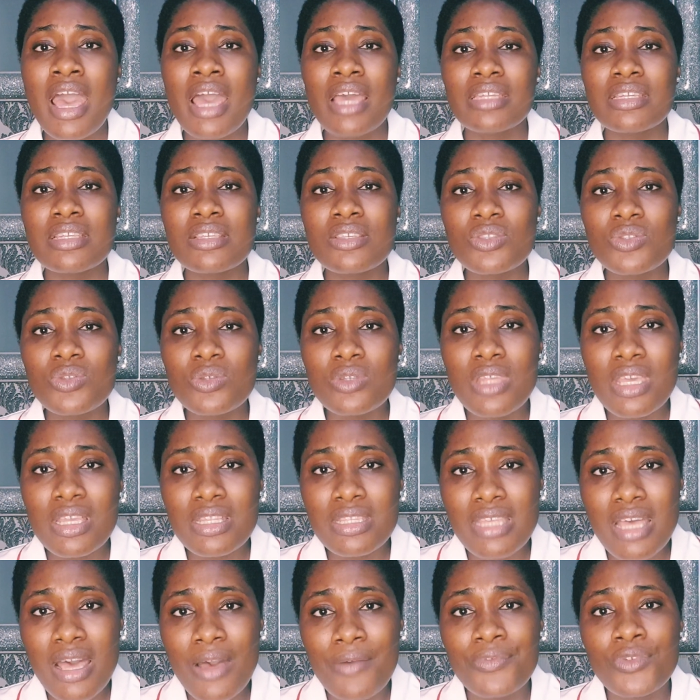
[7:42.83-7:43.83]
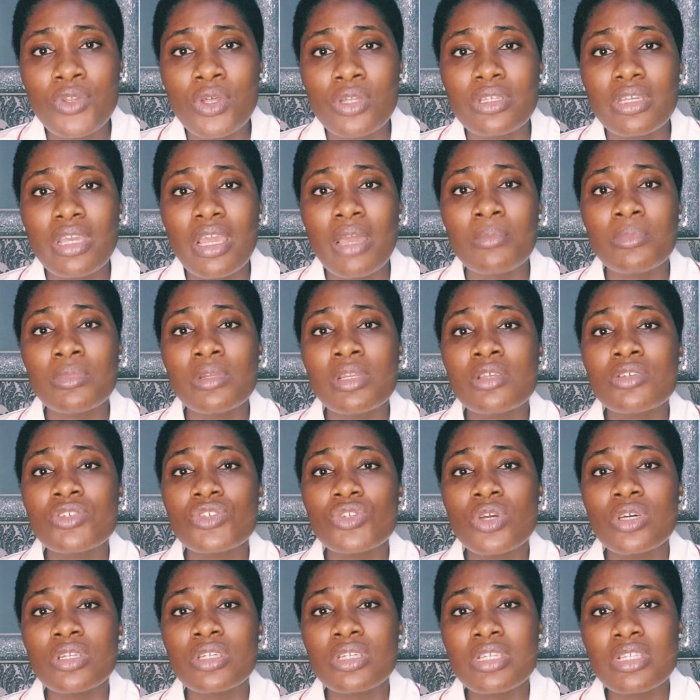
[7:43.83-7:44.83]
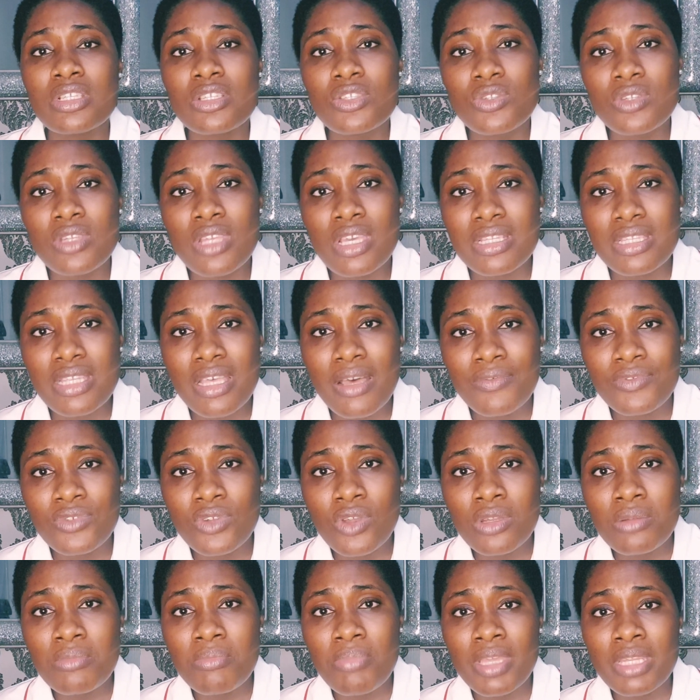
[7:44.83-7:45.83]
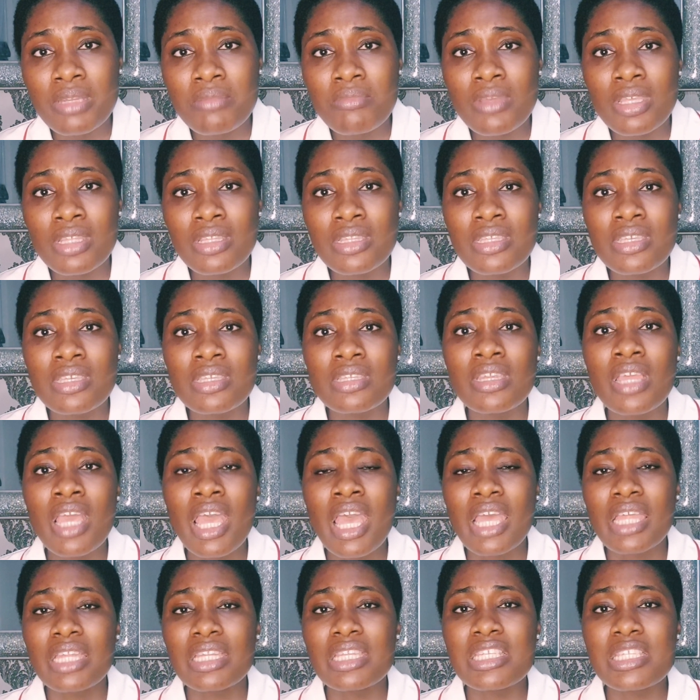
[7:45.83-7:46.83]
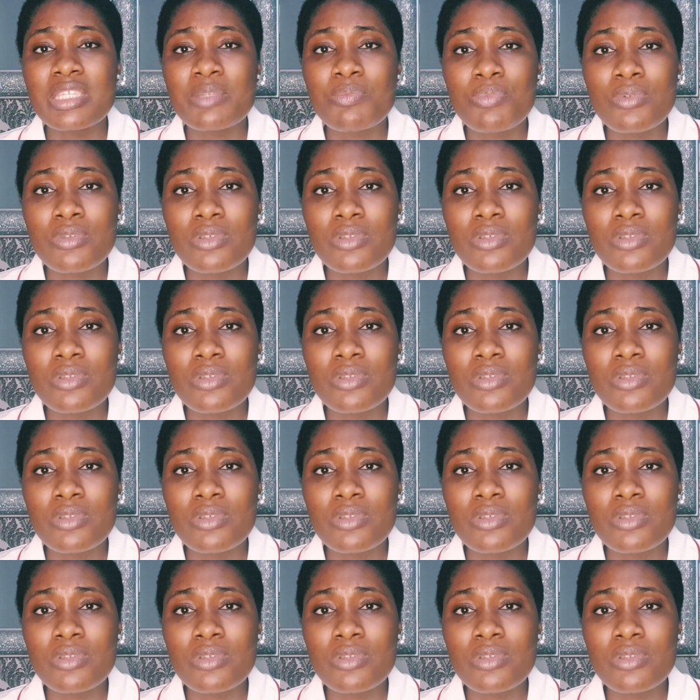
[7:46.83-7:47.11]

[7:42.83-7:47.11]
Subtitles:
these students have done cannulation, these students have done bed making, these